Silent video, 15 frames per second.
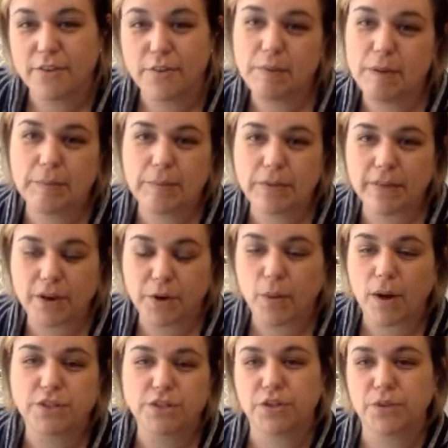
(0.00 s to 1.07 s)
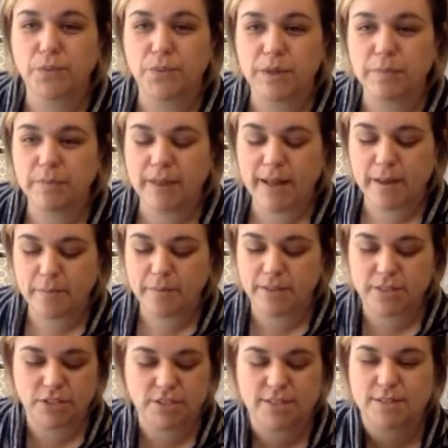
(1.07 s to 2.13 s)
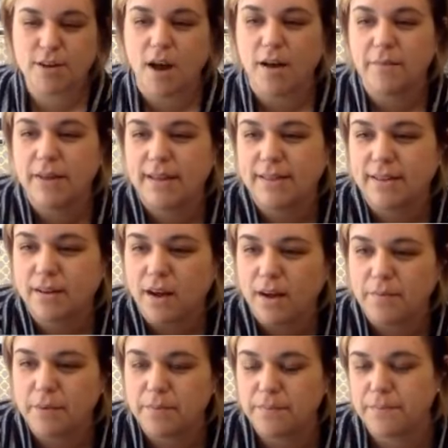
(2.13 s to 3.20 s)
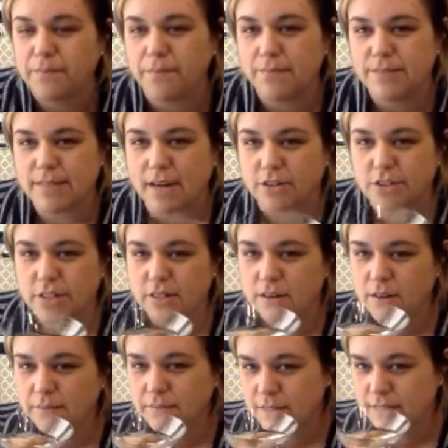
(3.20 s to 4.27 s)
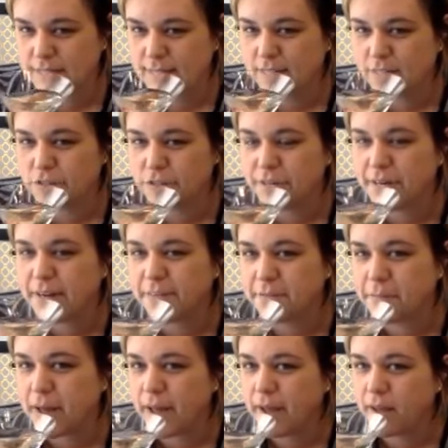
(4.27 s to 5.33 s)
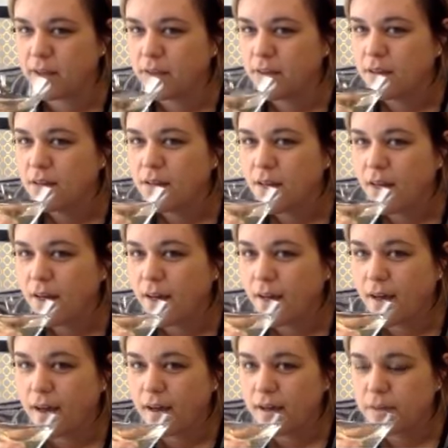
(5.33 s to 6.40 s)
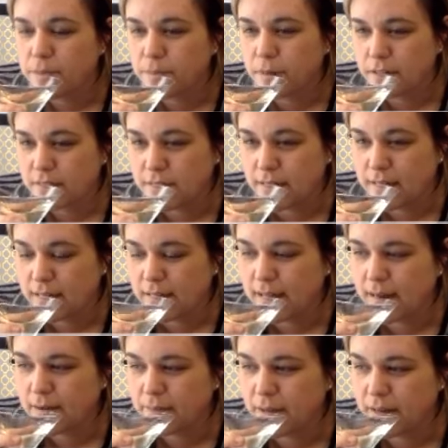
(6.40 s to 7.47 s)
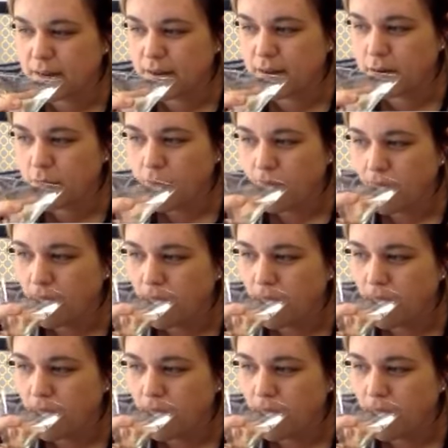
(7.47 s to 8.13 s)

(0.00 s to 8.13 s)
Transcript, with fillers: For the people that are watching the replay, please just comment in the comment section. I'm going to take a drink of my uh, martini that I made here.